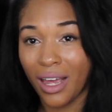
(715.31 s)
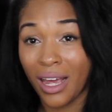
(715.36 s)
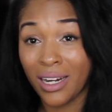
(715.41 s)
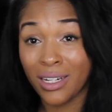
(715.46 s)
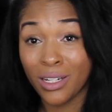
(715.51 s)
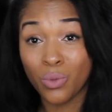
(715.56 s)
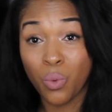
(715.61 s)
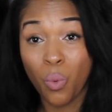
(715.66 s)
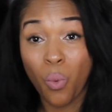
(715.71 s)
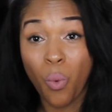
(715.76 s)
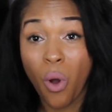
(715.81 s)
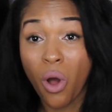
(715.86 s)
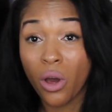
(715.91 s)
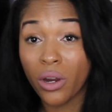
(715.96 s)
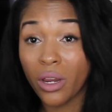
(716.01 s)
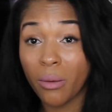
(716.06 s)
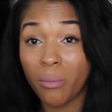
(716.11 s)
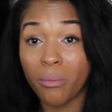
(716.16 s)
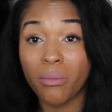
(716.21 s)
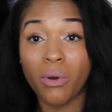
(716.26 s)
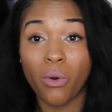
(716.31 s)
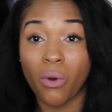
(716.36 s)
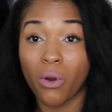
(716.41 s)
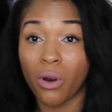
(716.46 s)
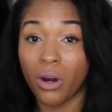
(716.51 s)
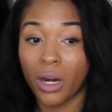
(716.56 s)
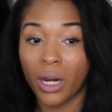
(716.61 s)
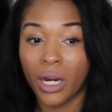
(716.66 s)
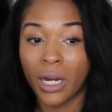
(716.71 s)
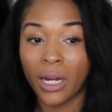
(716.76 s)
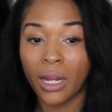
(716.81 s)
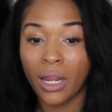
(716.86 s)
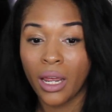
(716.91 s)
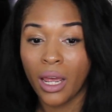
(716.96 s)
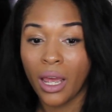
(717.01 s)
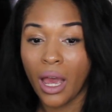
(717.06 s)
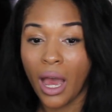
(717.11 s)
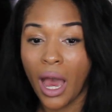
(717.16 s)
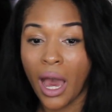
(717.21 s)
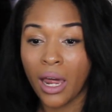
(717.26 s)
I just wanted more. And
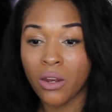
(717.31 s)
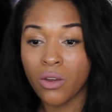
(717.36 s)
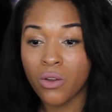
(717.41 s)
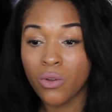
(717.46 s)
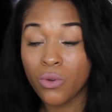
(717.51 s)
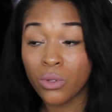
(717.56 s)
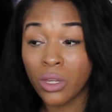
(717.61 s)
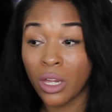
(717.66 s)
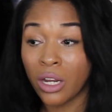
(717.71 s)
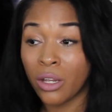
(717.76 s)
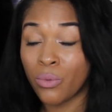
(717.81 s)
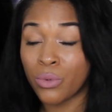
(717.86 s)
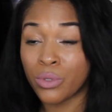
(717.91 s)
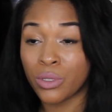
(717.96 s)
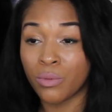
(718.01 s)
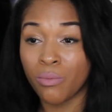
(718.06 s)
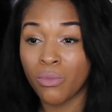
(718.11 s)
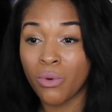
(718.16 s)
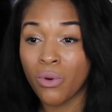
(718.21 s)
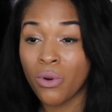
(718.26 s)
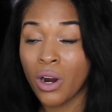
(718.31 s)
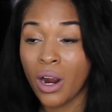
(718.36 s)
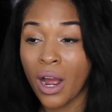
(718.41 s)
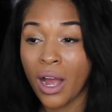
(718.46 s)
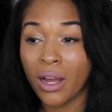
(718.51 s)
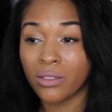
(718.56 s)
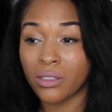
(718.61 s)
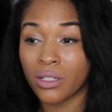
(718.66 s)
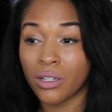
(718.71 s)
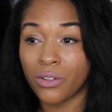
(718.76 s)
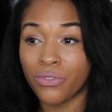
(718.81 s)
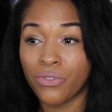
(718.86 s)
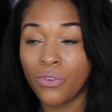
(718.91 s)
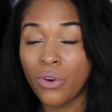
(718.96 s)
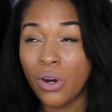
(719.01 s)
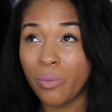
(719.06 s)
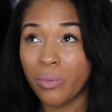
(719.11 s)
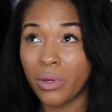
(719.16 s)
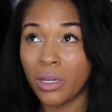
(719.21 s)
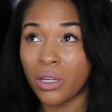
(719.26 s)
I knew that it was more out there
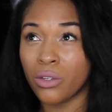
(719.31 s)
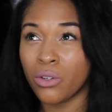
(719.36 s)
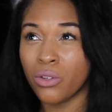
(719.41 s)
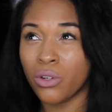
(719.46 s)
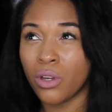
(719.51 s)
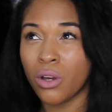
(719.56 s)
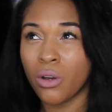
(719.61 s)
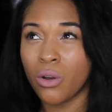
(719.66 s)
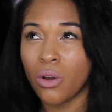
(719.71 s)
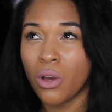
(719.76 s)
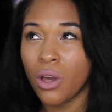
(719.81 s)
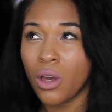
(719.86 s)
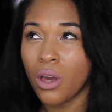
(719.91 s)
for me. You know,